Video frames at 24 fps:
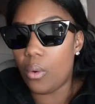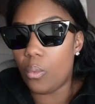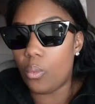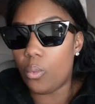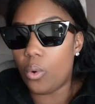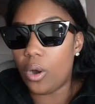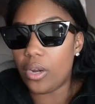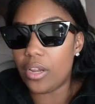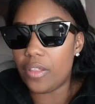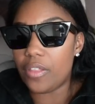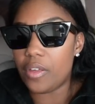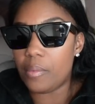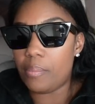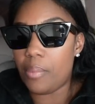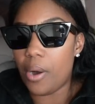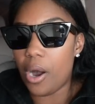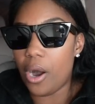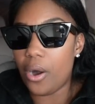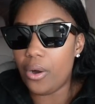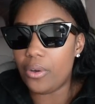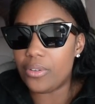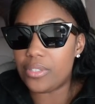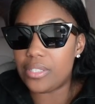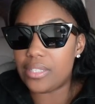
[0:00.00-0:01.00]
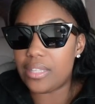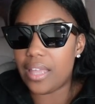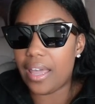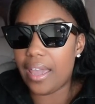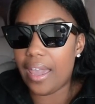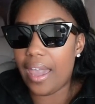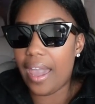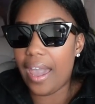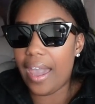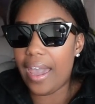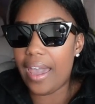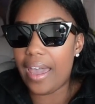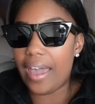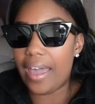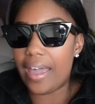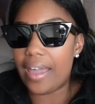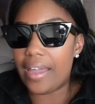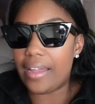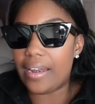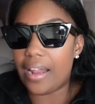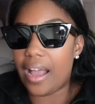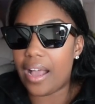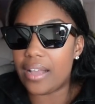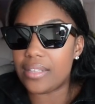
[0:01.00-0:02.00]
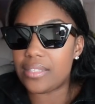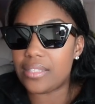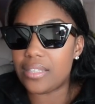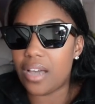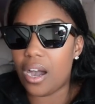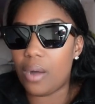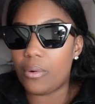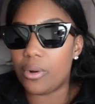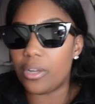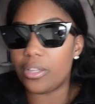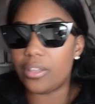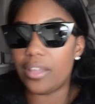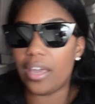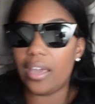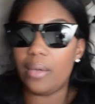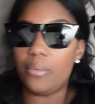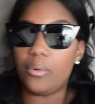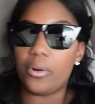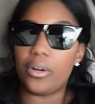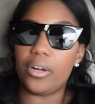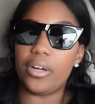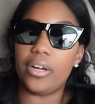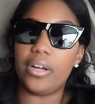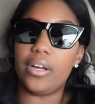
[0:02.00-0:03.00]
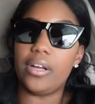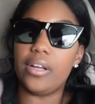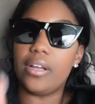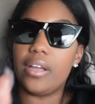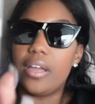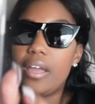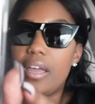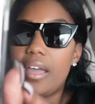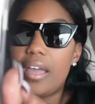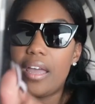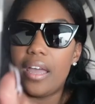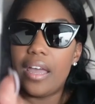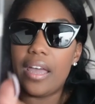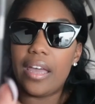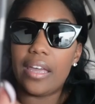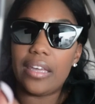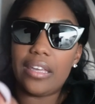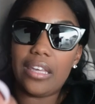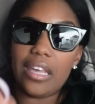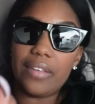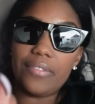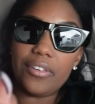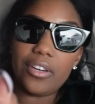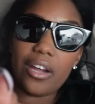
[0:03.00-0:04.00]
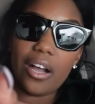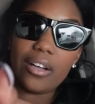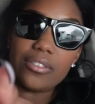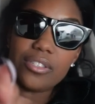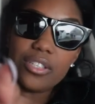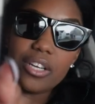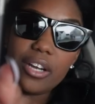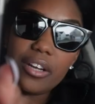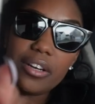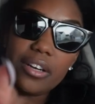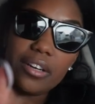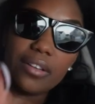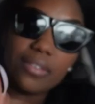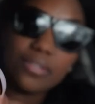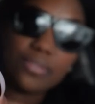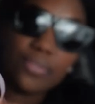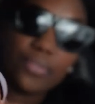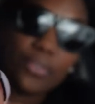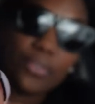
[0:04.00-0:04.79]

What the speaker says: one of the posts they had, I saw where they were giving alternatives